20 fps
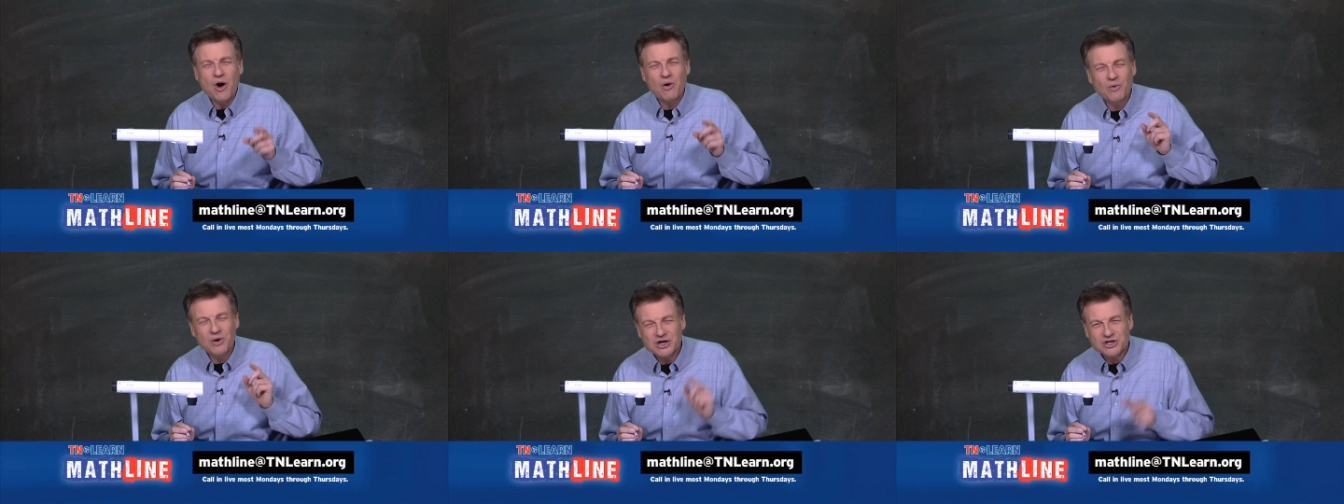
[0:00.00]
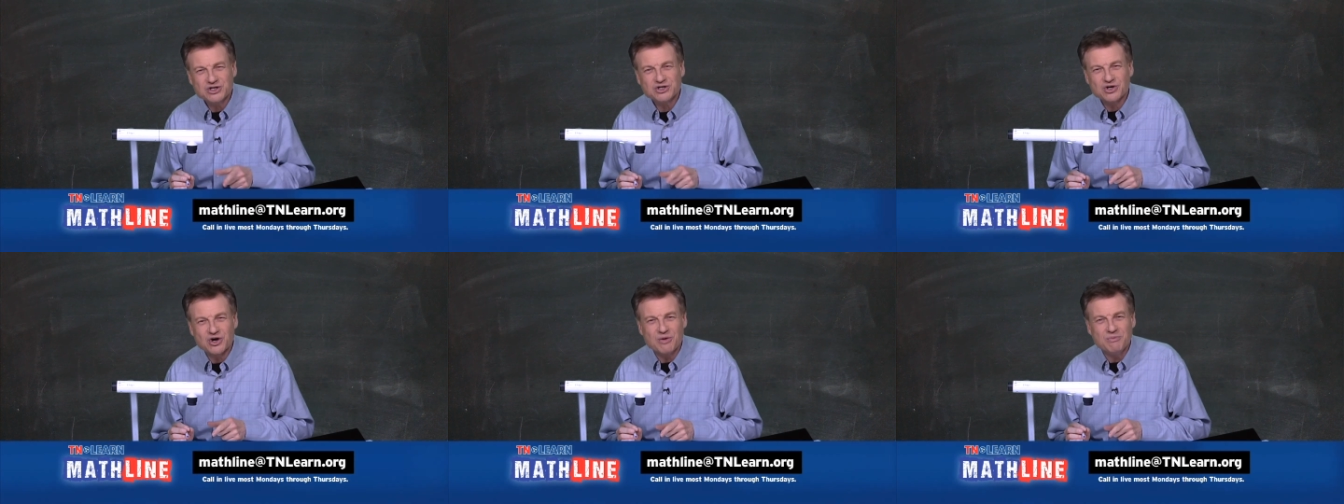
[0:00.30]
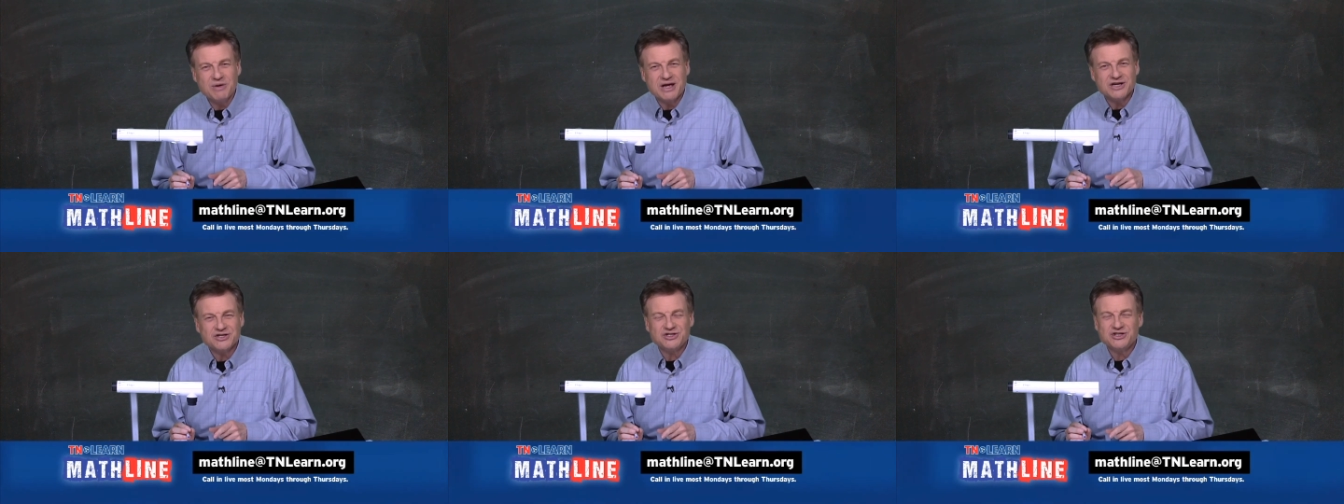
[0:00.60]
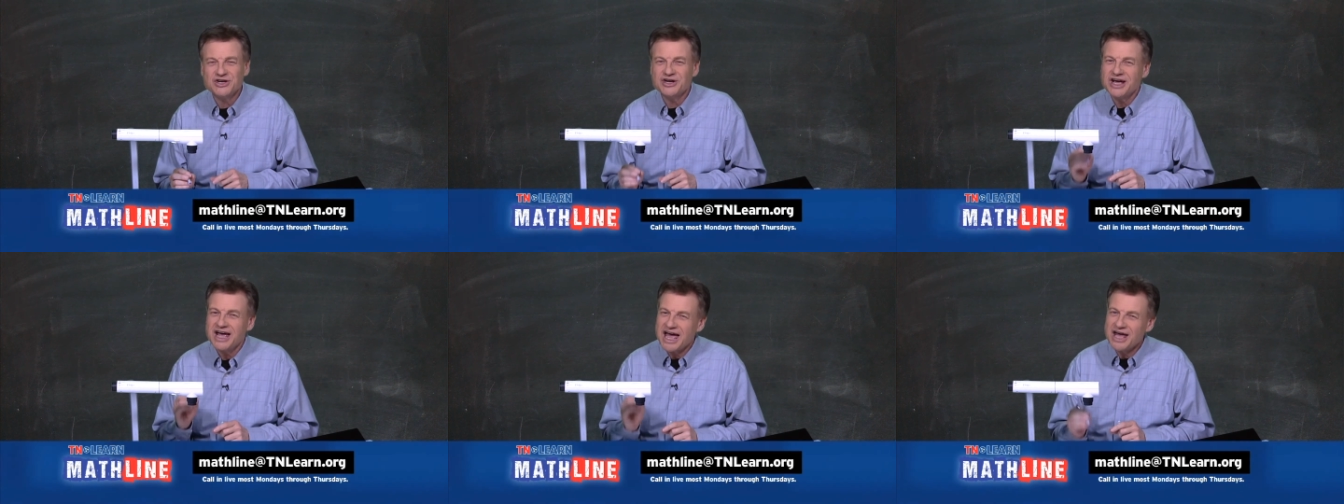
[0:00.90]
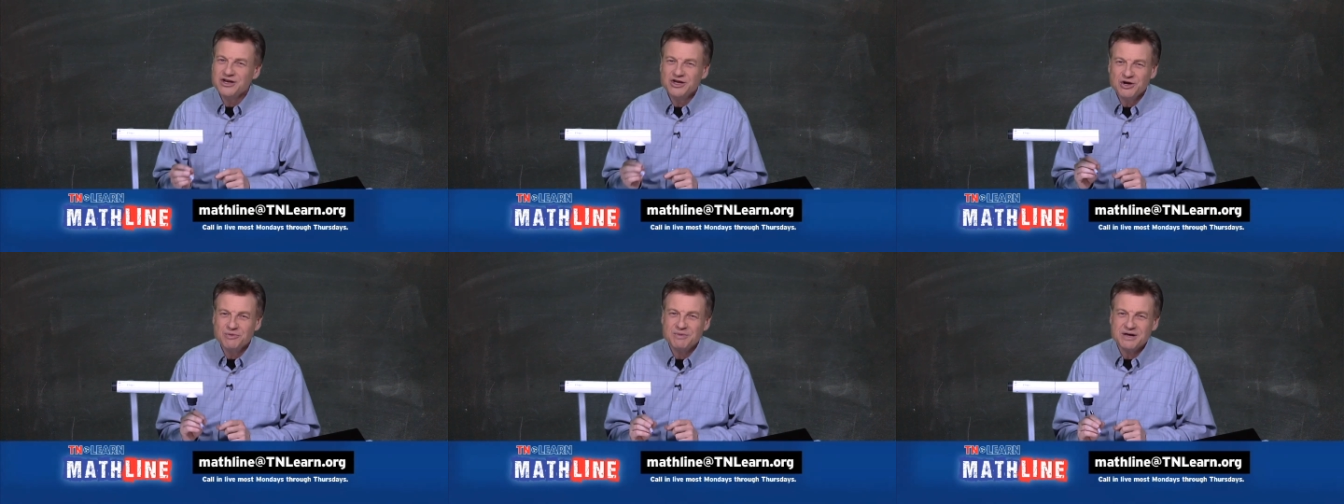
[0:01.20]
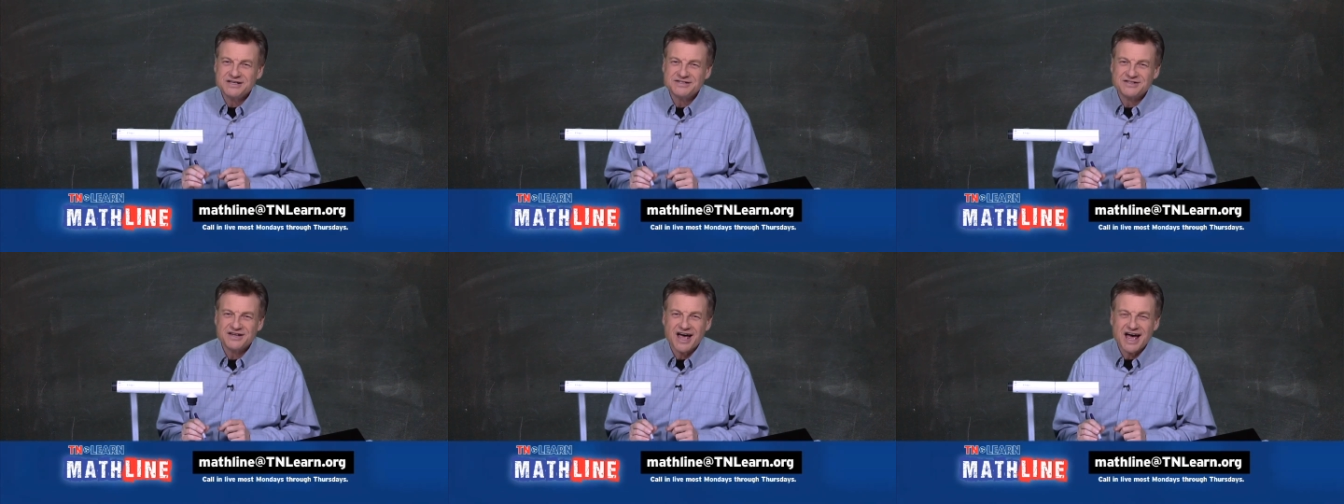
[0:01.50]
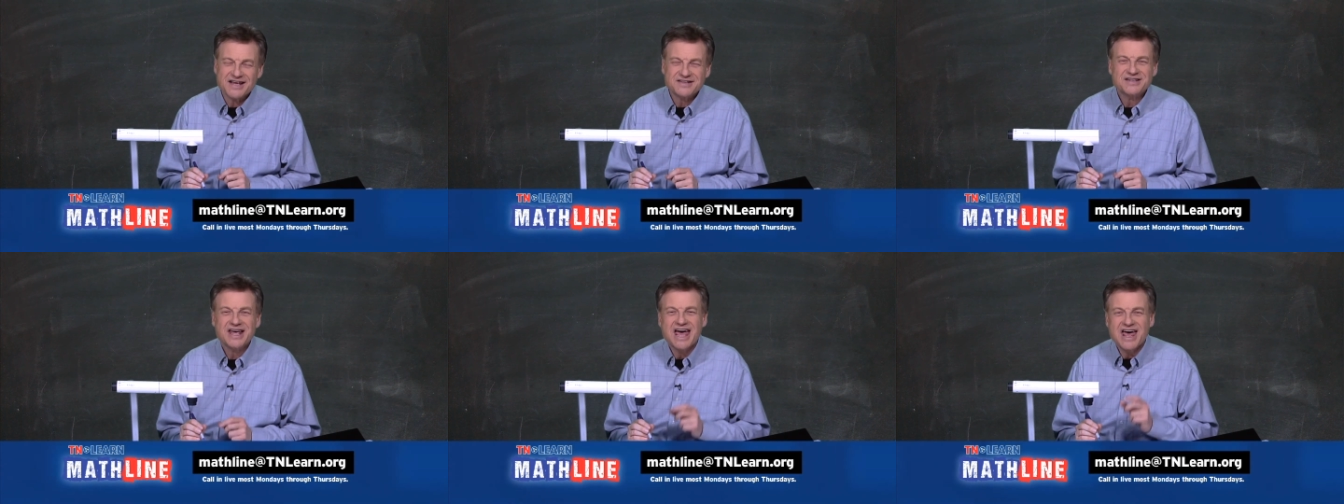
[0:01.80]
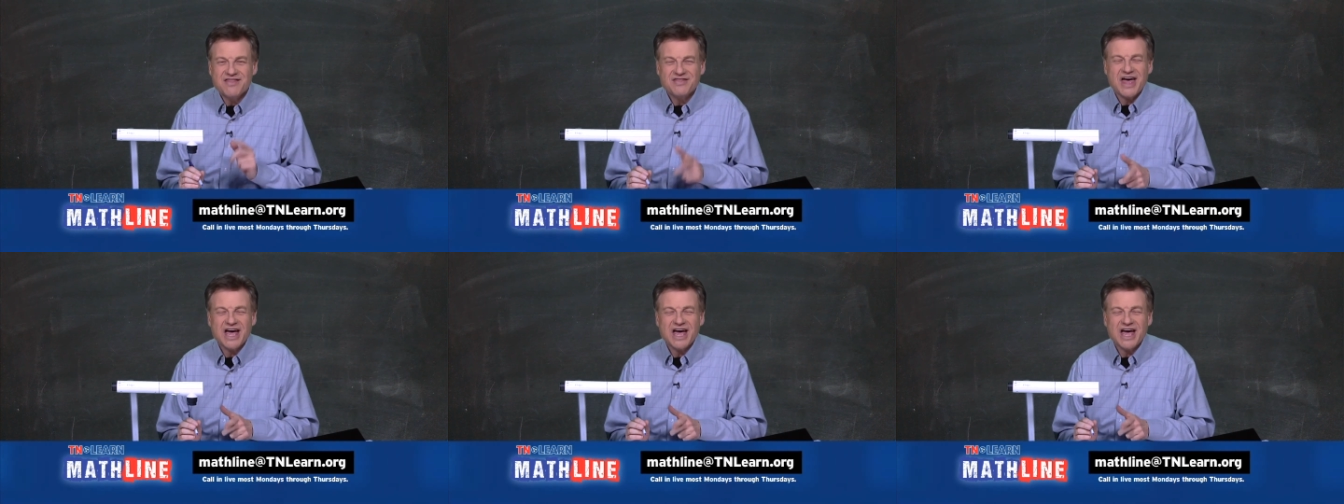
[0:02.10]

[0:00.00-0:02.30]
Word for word: we sure miss you and you miss us.